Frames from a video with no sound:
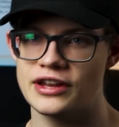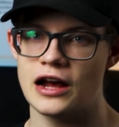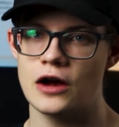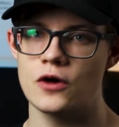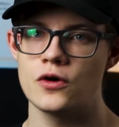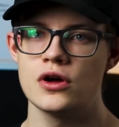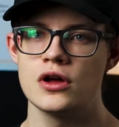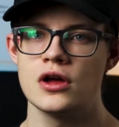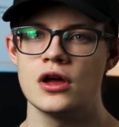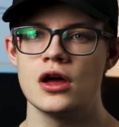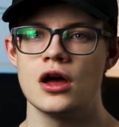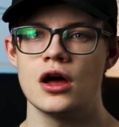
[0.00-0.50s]

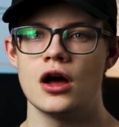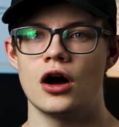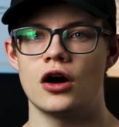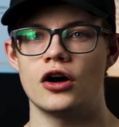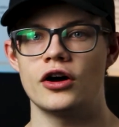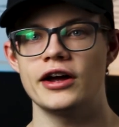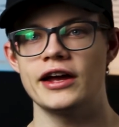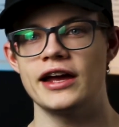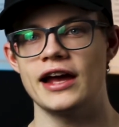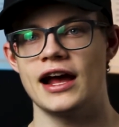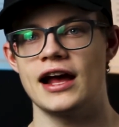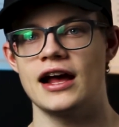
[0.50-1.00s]
Now,
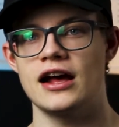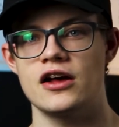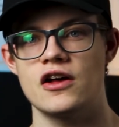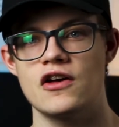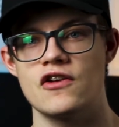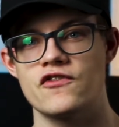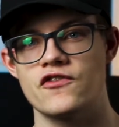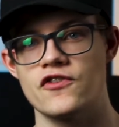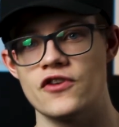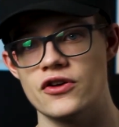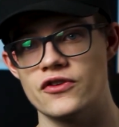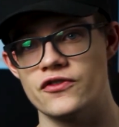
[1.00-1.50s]
I
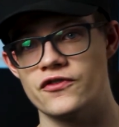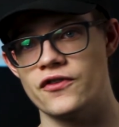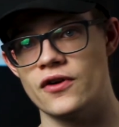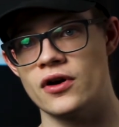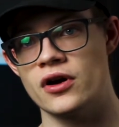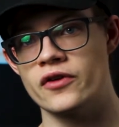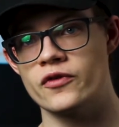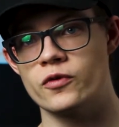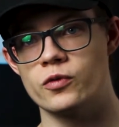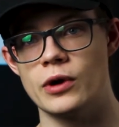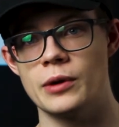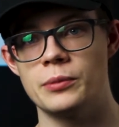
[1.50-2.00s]
have
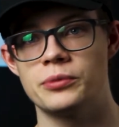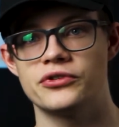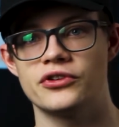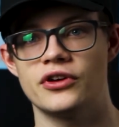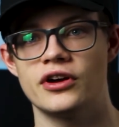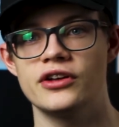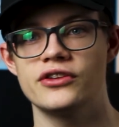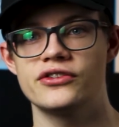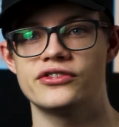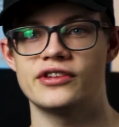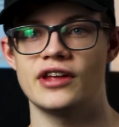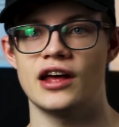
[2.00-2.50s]
5
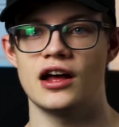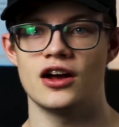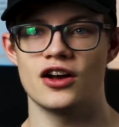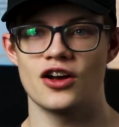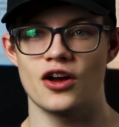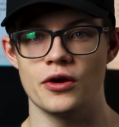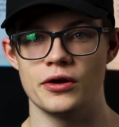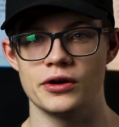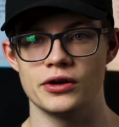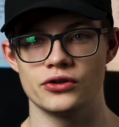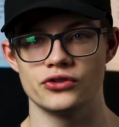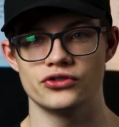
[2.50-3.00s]
websites that are
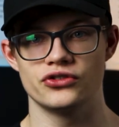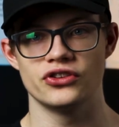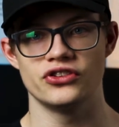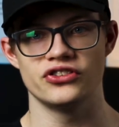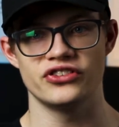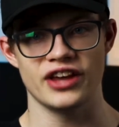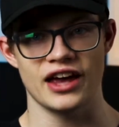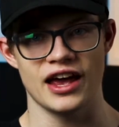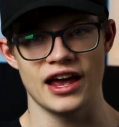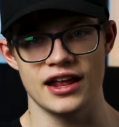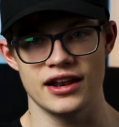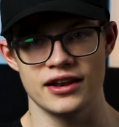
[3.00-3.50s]
going on to
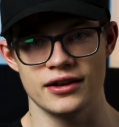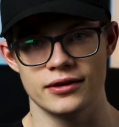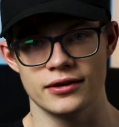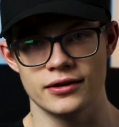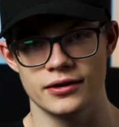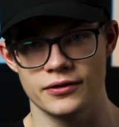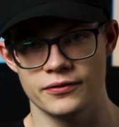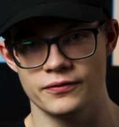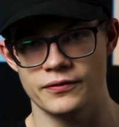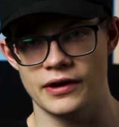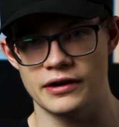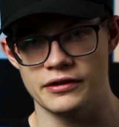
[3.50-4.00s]
10
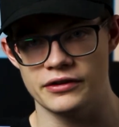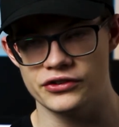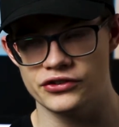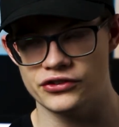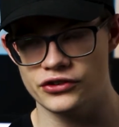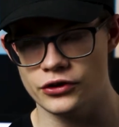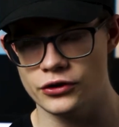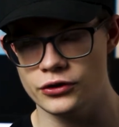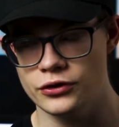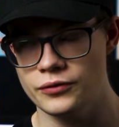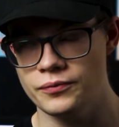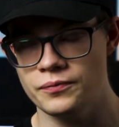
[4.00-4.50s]
very
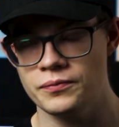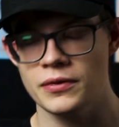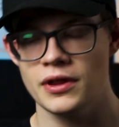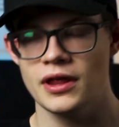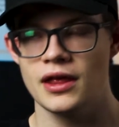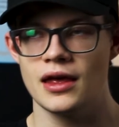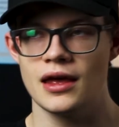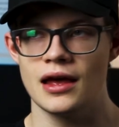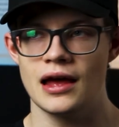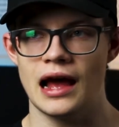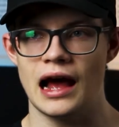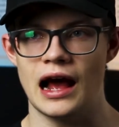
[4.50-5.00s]
soon.
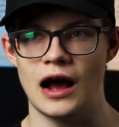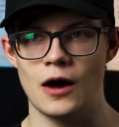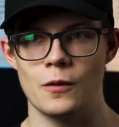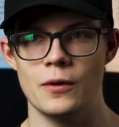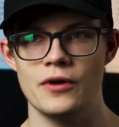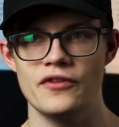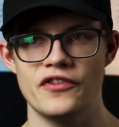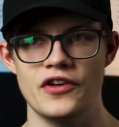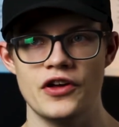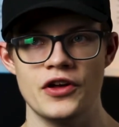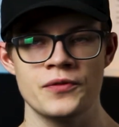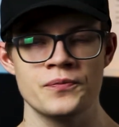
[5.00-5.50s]

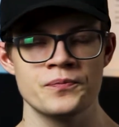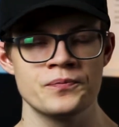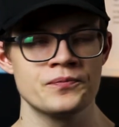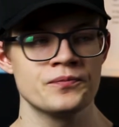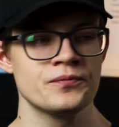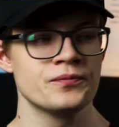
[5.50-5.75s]
However,